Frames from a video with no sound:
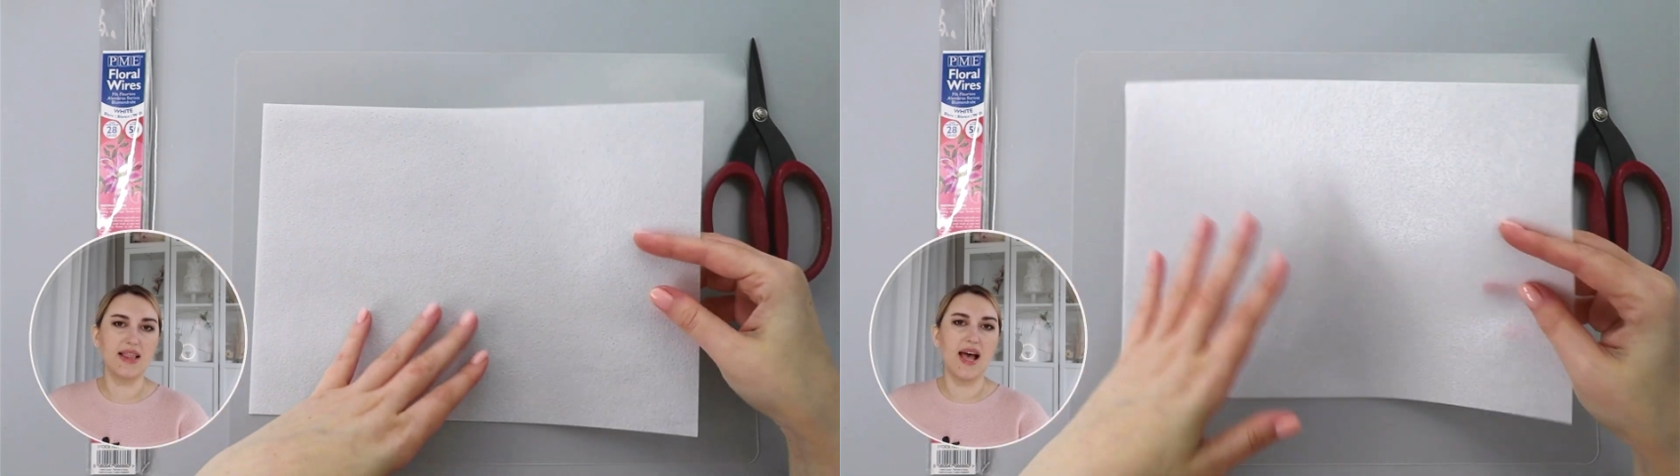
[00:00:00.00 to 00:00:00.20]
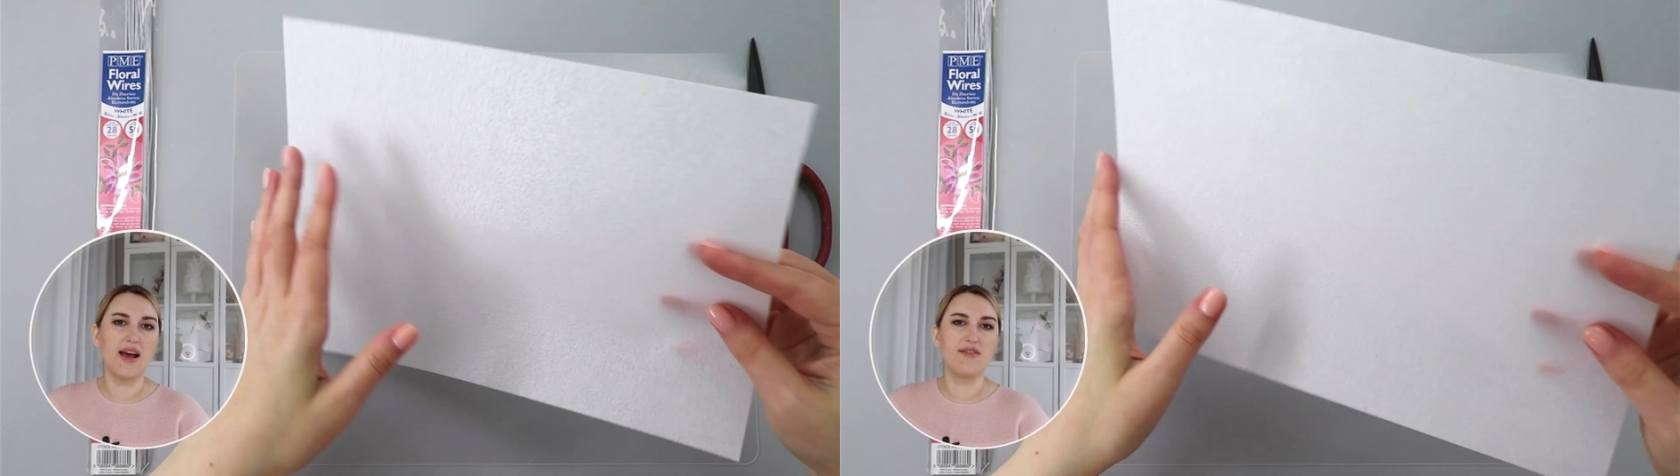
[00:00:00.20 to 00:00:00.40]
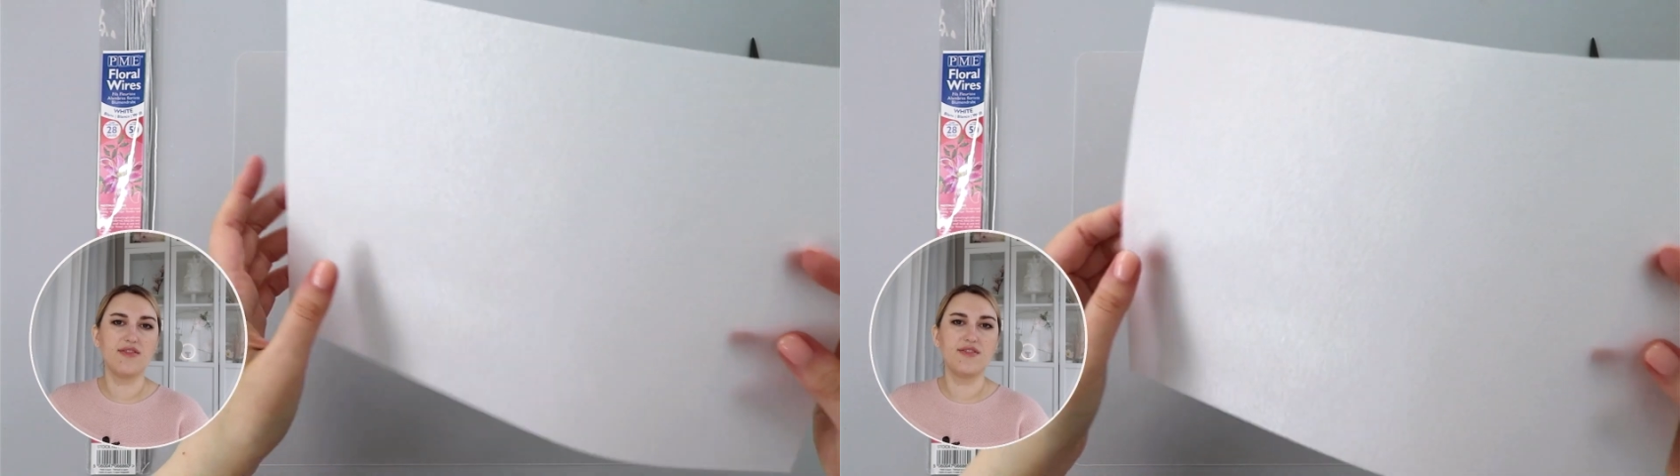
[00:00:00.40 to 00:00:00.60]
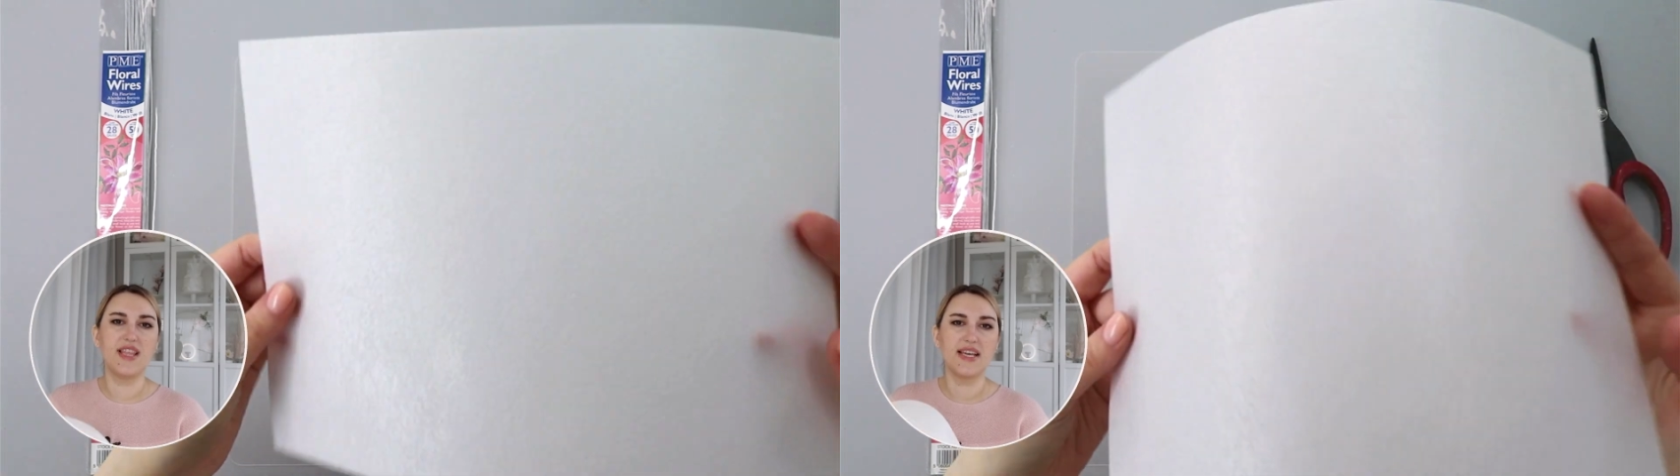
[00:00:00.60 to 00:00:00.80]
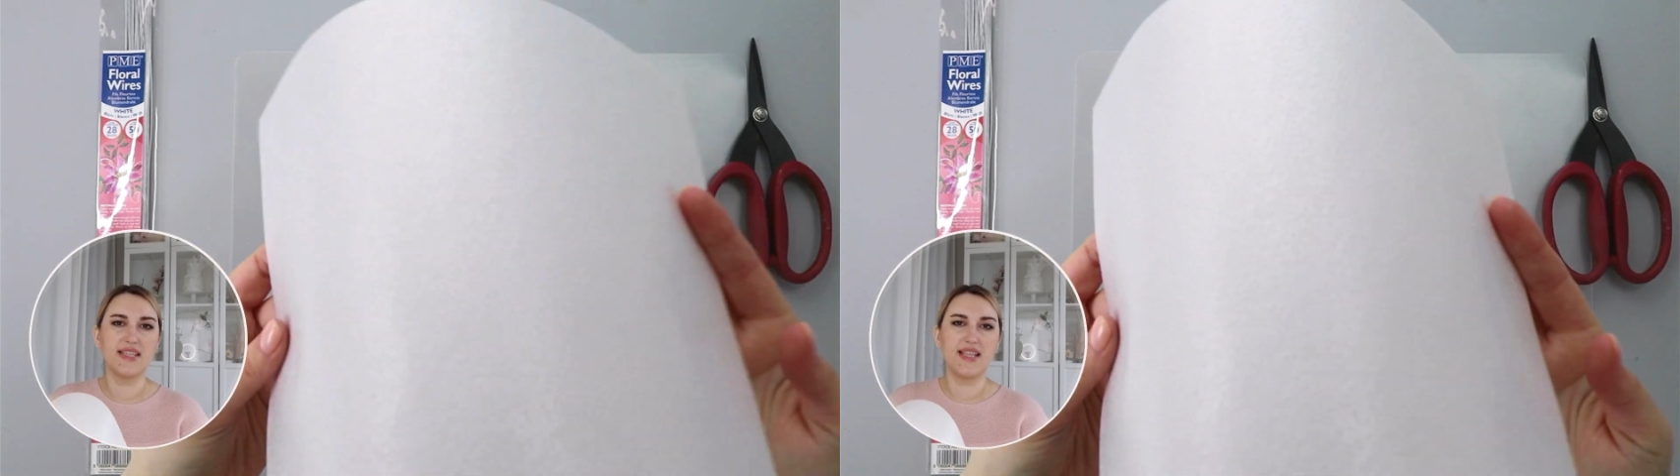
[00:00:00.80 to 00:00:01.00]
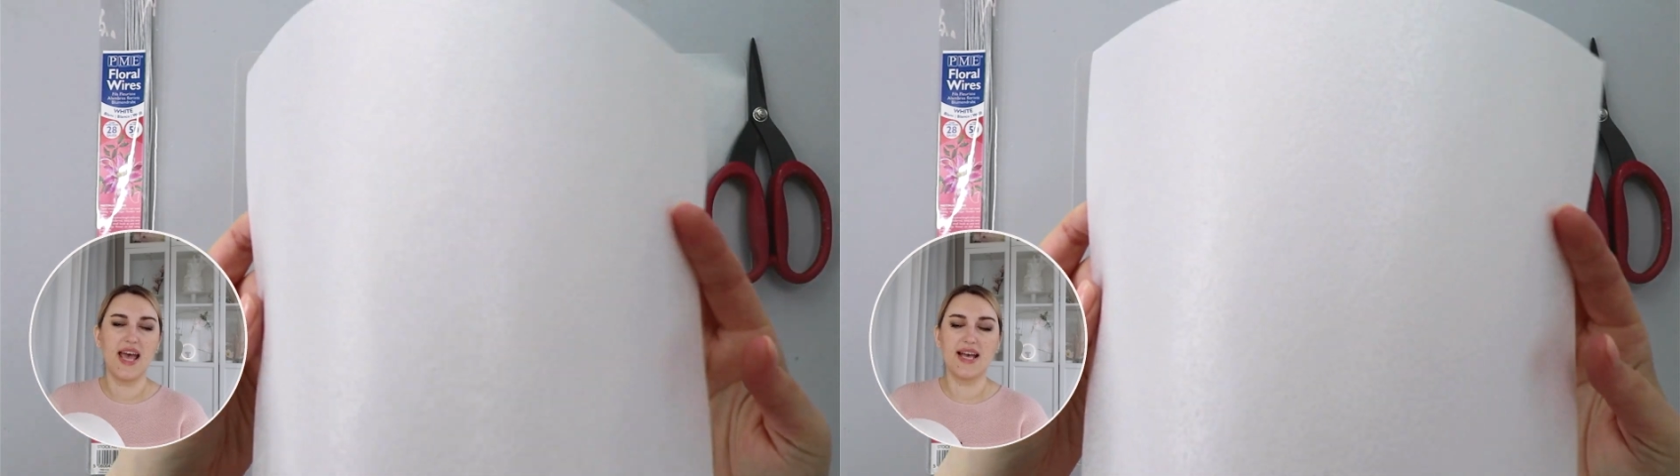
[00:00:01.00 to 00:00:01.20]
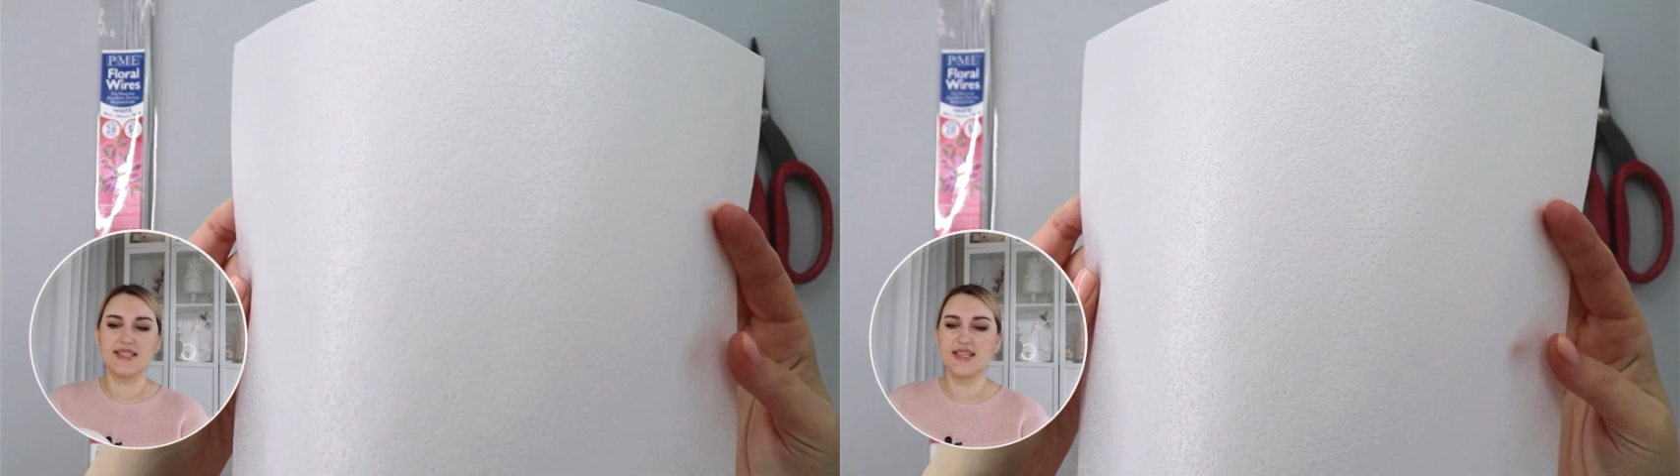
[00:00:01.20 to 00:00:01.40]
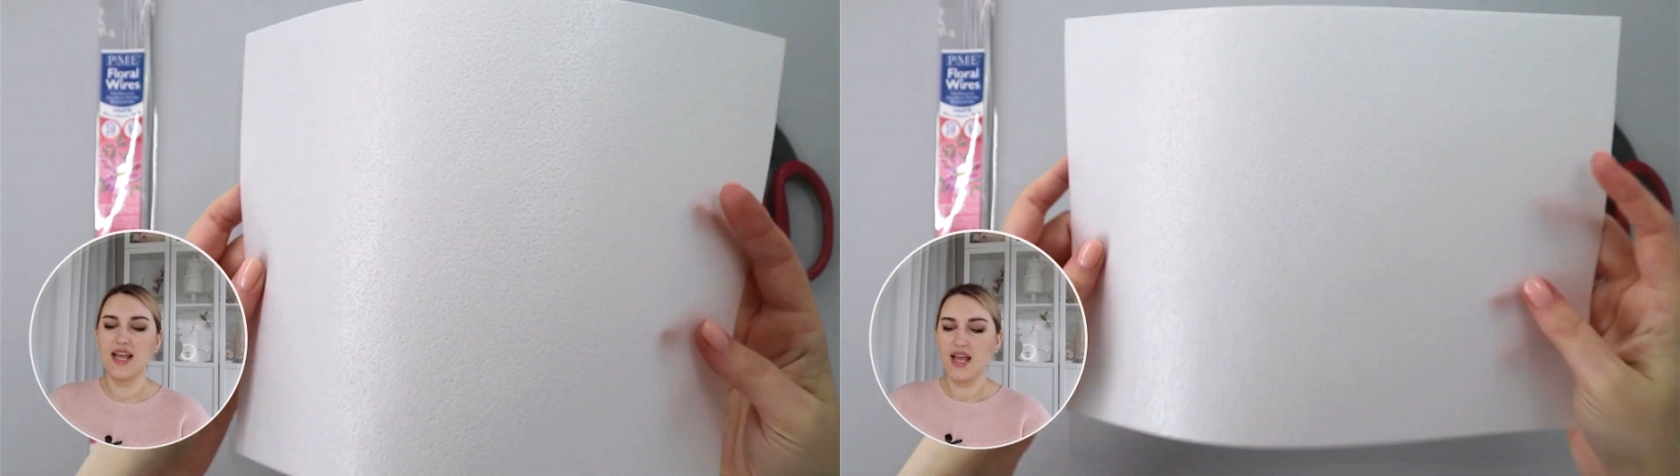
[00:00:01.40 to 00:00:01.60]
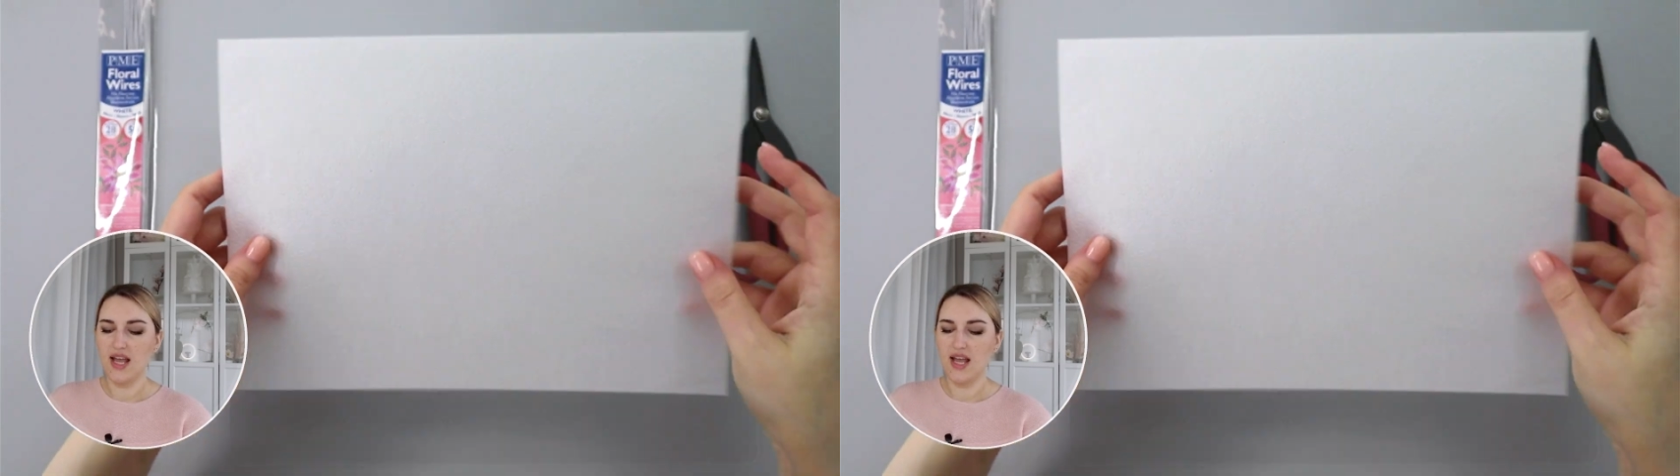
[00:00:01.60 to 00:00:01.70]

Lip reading: love that it has